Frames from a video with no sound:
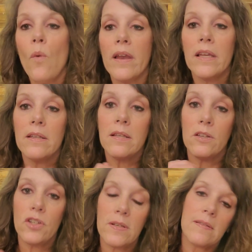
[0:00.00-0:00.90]
wanted to
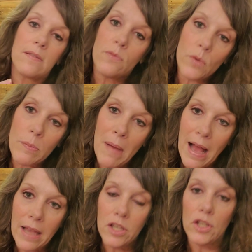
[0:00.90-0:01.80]
just
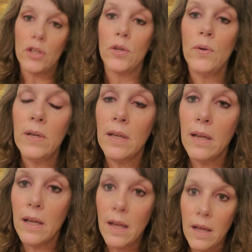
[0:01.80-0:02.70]
remind you
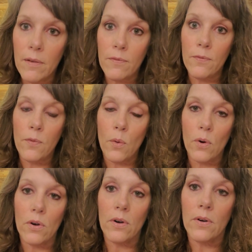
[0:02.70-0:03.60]
uh,
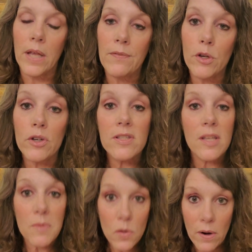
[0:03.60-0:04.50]
for if you're a
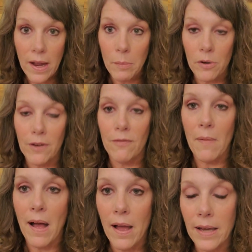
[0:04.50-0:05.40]
subscriber of
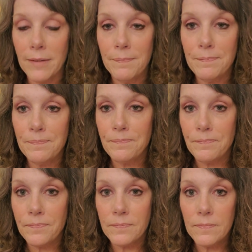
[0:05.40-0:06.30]
mine
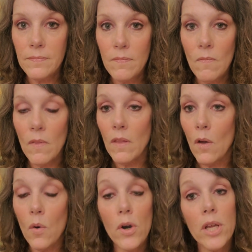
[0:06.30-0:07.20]

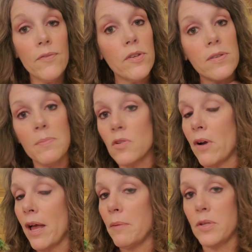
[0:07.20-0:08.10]
or if you
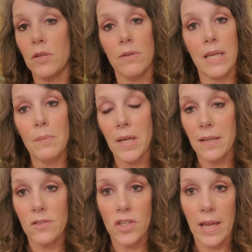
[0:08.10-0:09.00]
subscribe to
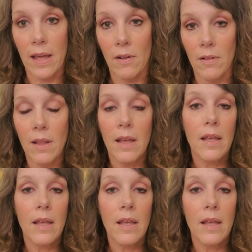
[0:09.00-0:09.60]
anybody's channel,